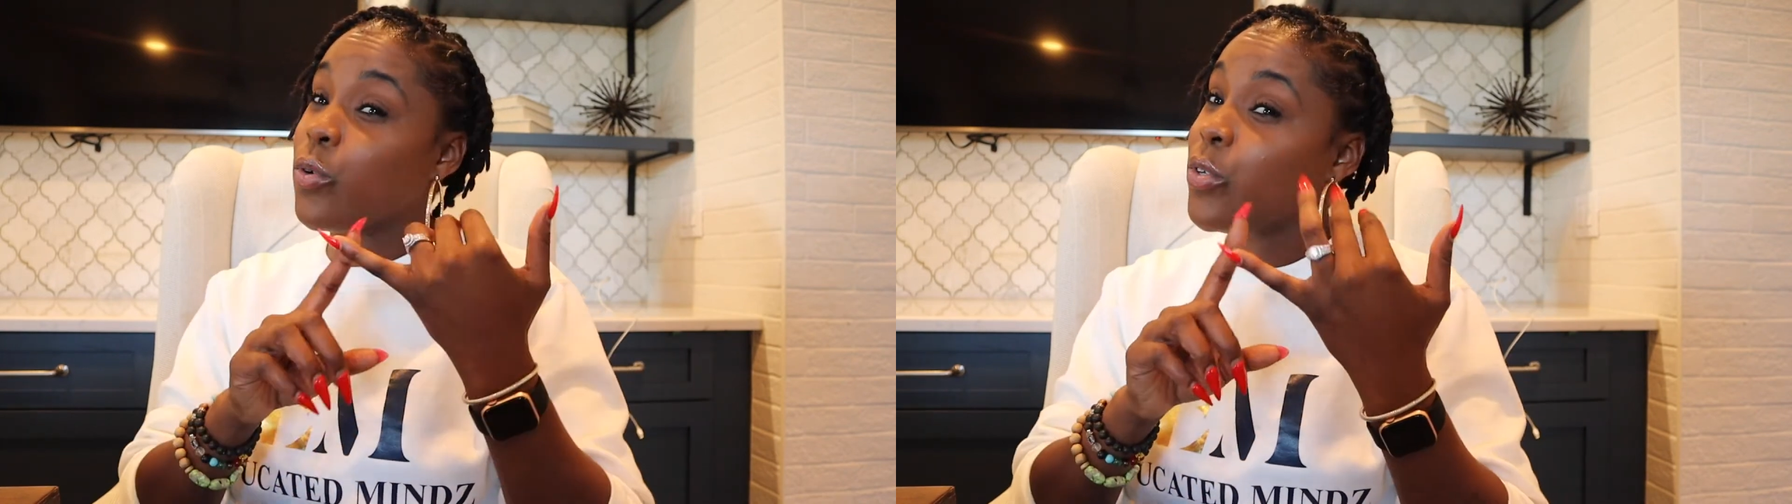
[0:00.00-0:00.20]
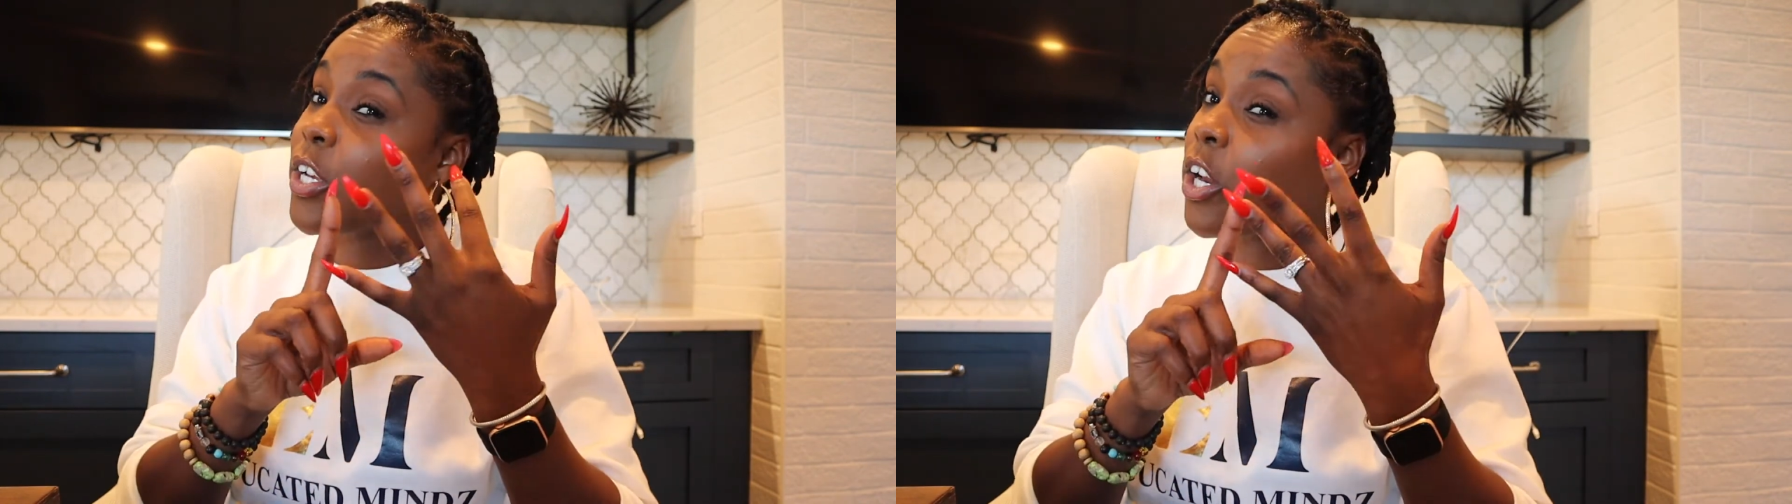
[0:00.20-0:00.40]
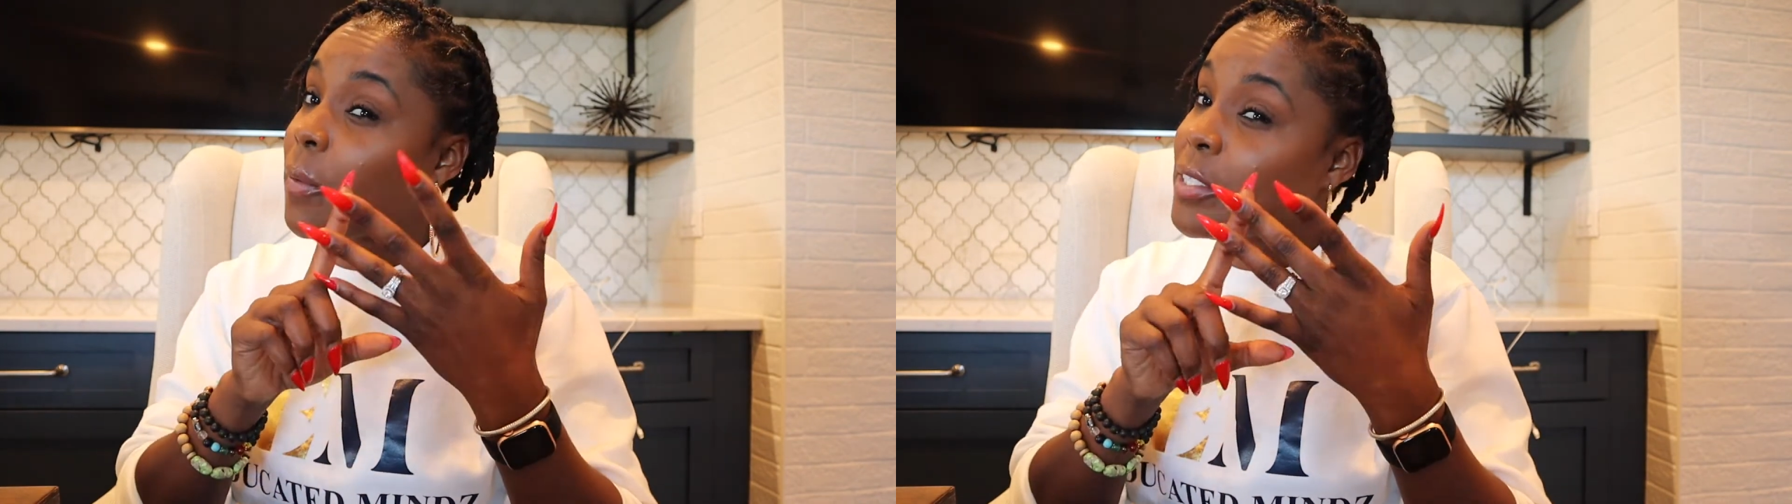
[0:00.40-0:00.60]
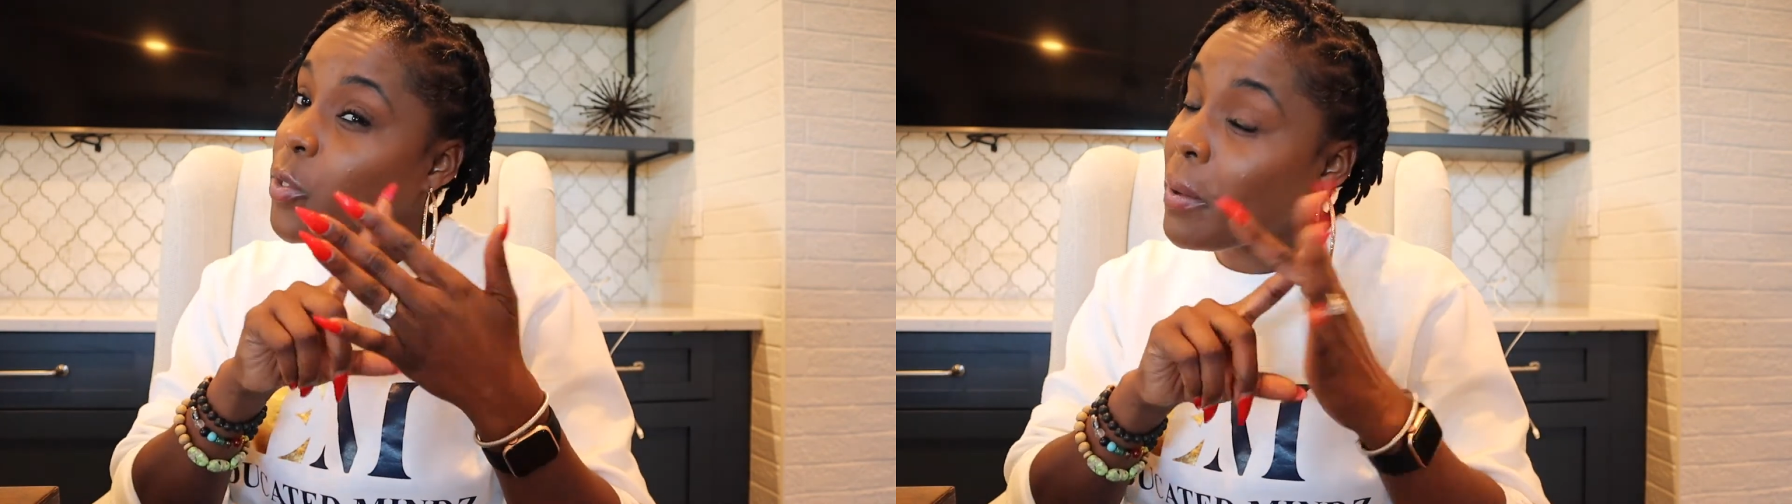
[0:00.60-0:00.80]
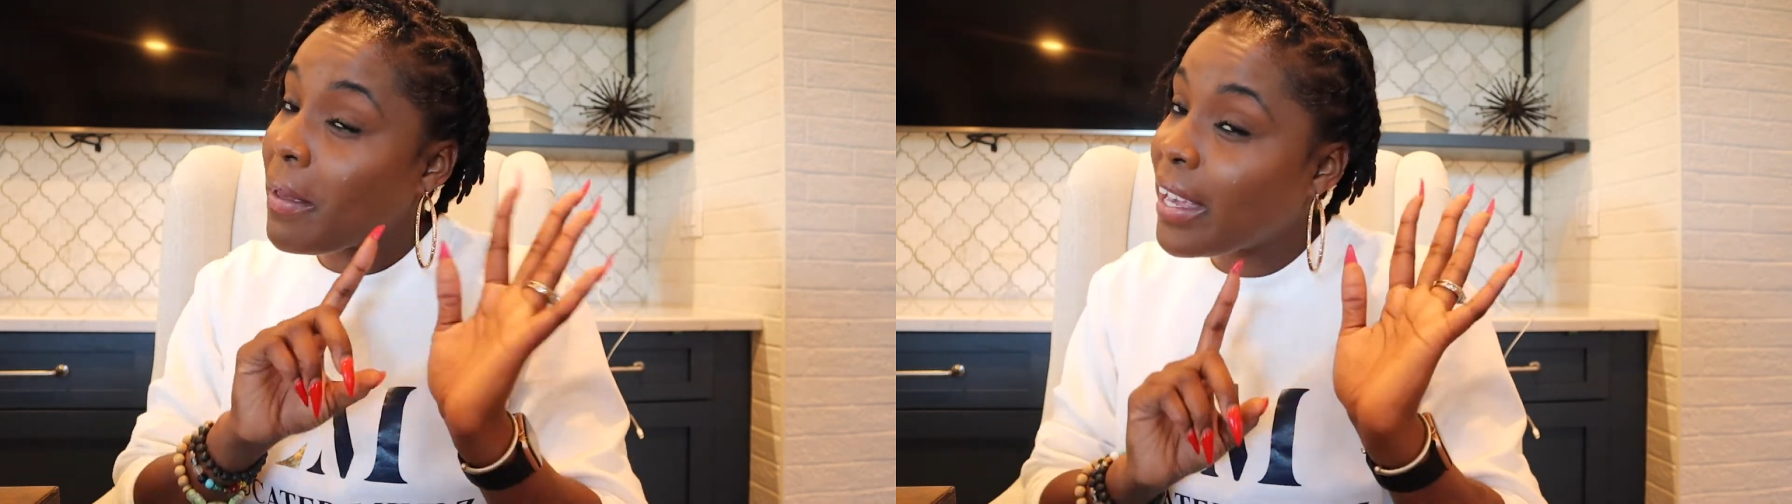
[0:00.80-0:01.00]
or you can always
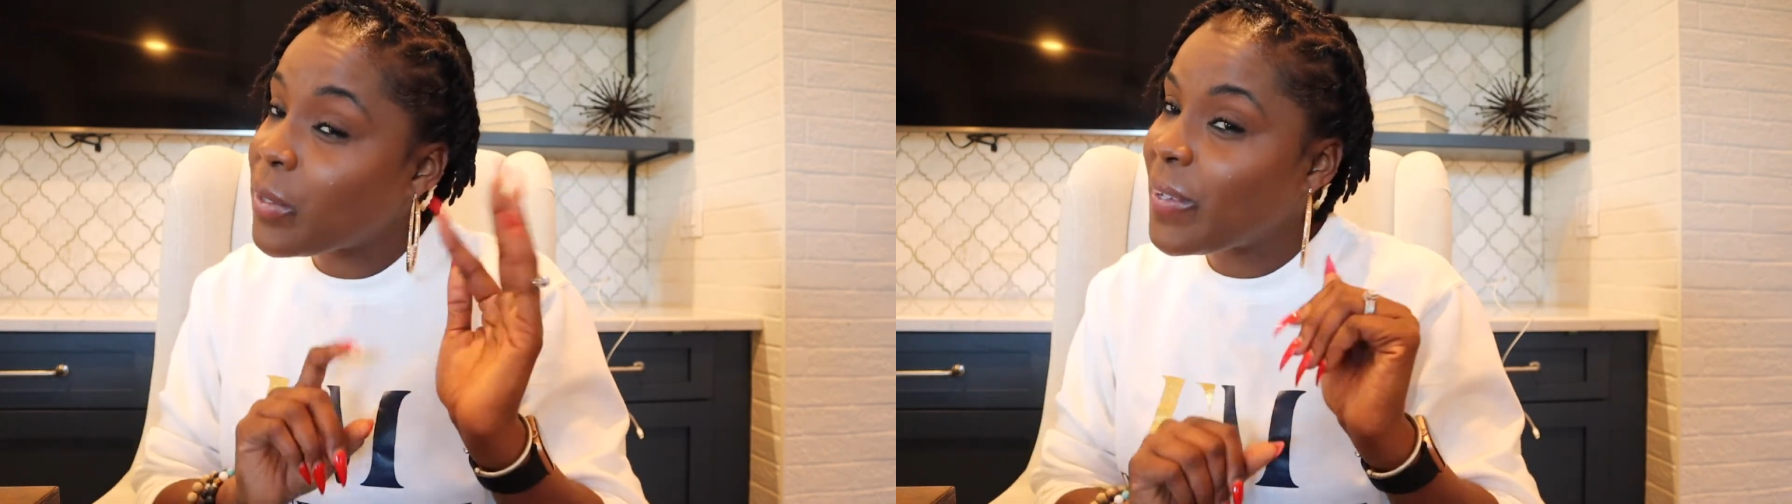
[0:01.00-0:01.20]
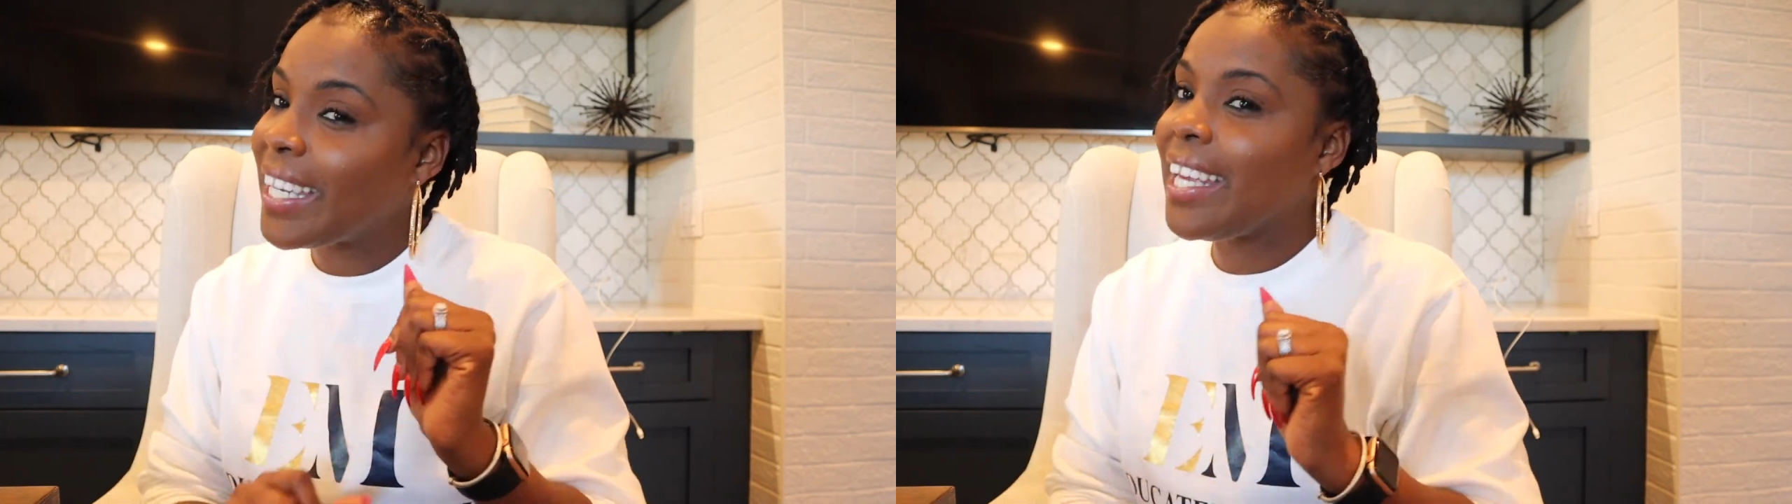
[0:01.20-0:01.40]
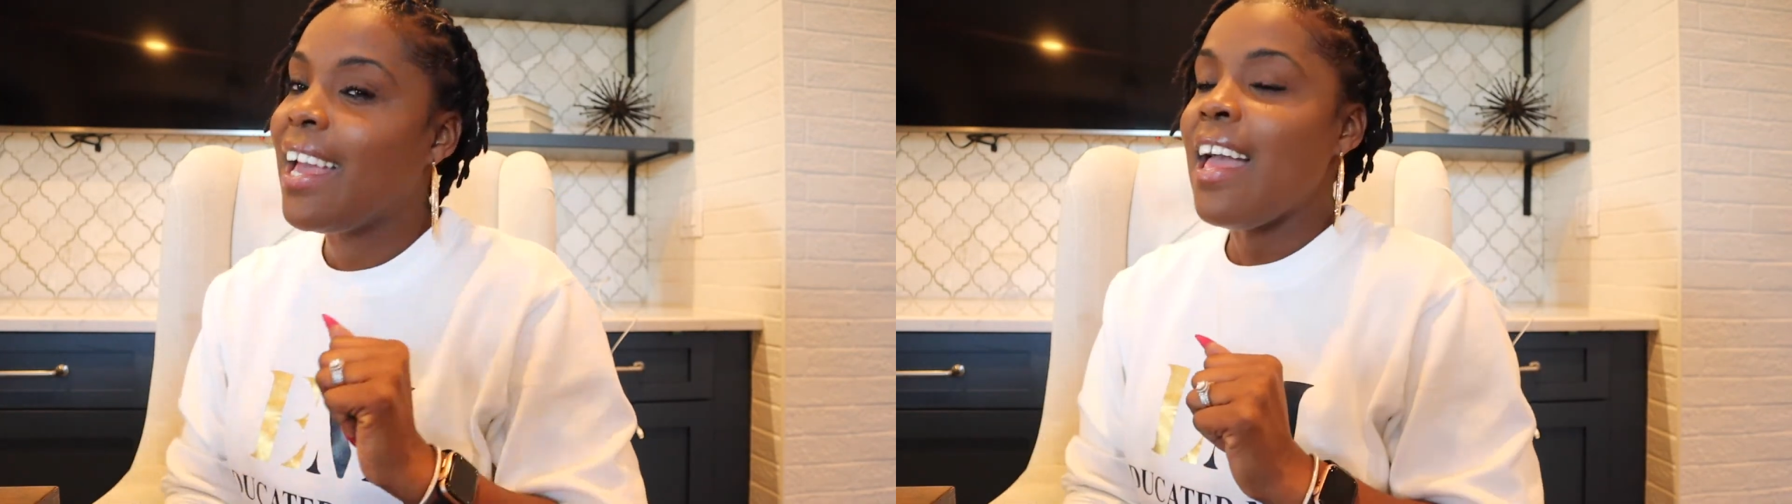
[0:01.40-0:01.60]
do it manually,